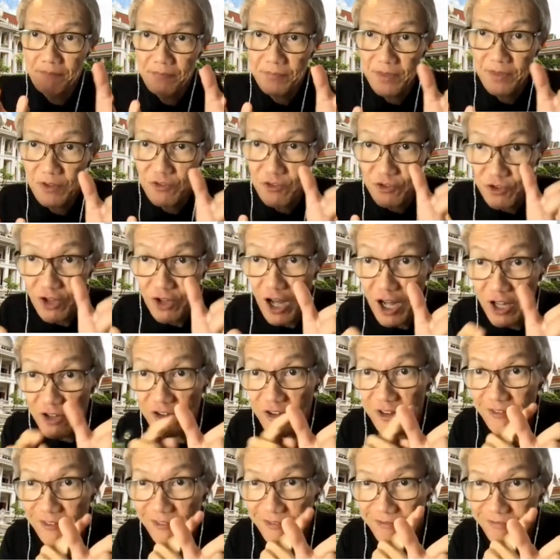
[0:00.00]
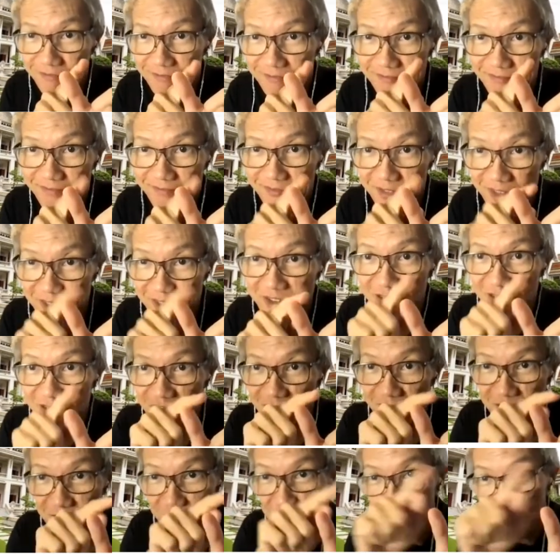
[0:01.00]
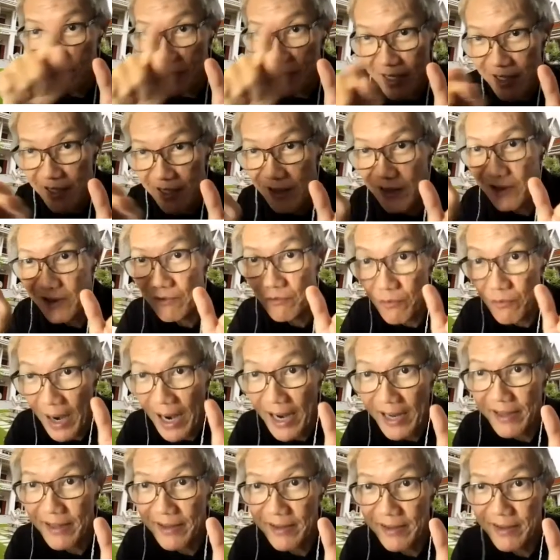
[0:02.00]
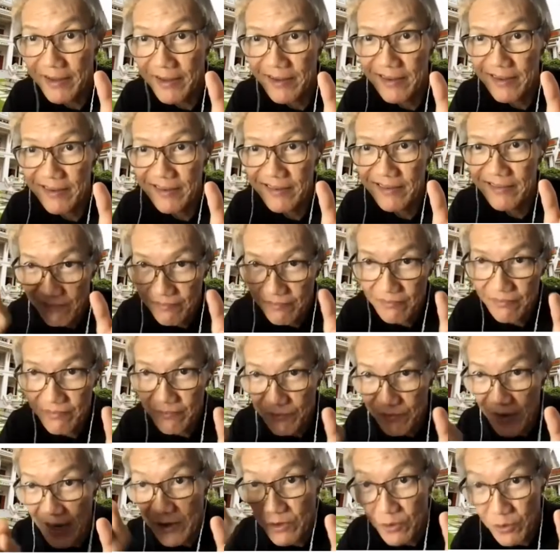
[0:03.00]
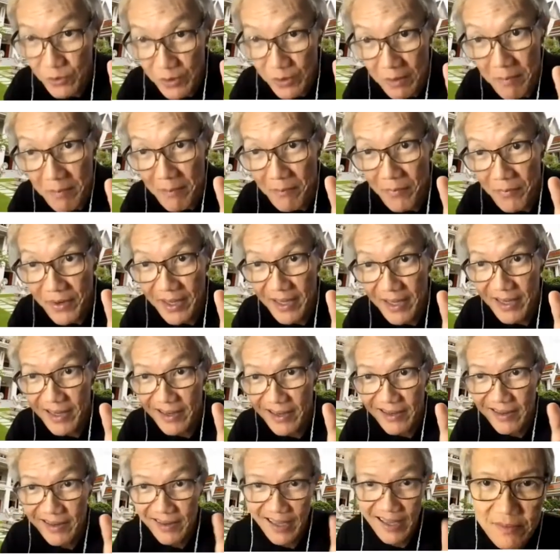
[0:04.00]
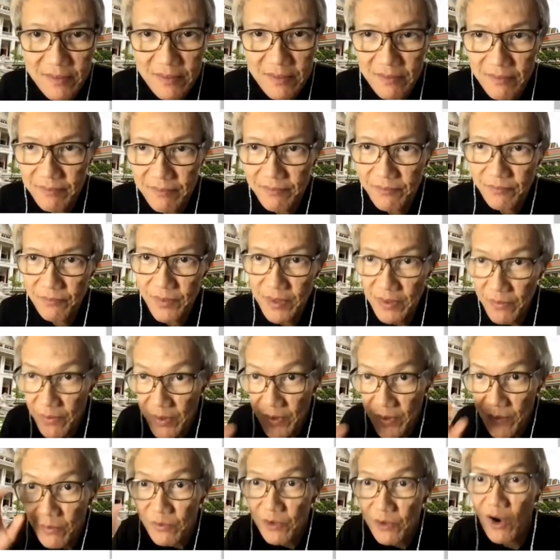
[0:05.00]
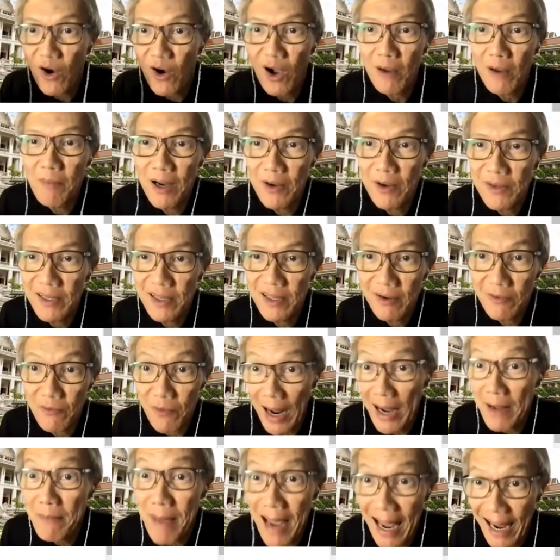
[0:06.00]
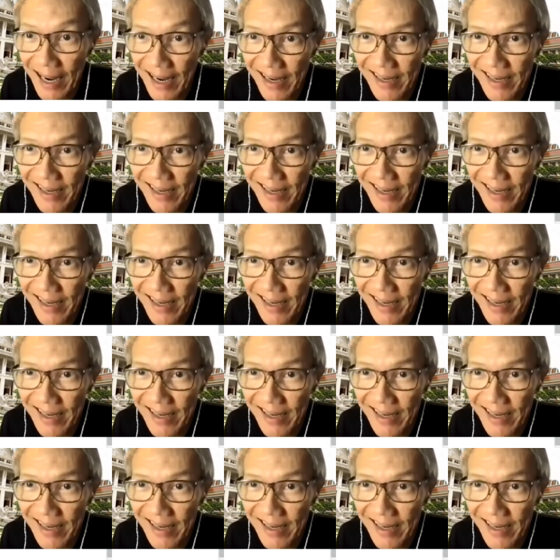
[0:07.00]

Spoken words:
source register to be write to the memory. Okay, we will talk about the write back.